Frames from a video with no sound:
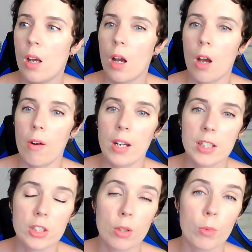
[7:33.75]
All right,
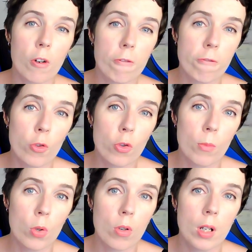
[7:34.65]
next up, we've got 4
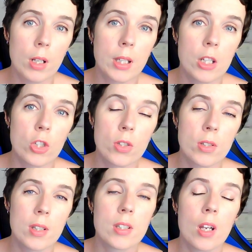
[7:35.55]
more
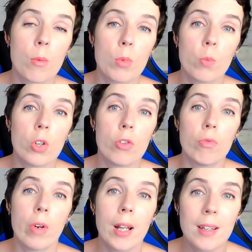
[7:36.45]
collocations, this time with the word
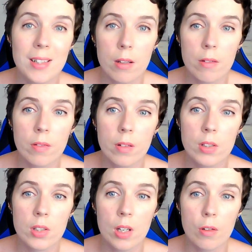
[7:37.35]
relative
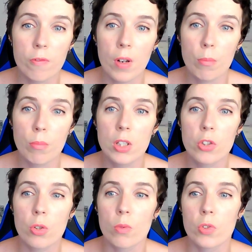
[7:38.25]
instead of family.
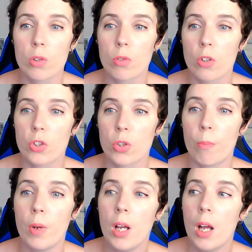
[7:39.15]
So we've still got
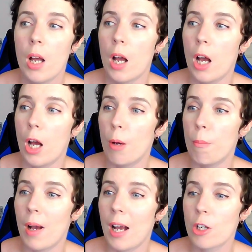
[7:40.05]
some
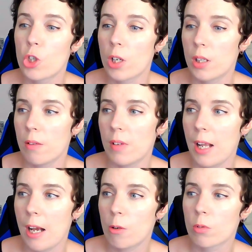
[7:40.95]
adjective
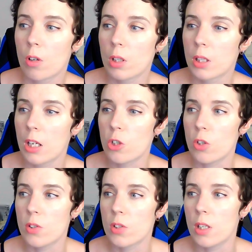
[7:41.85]
noun
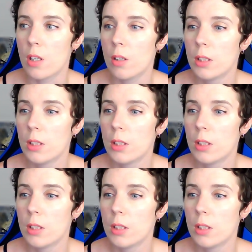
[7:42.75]
collocations here.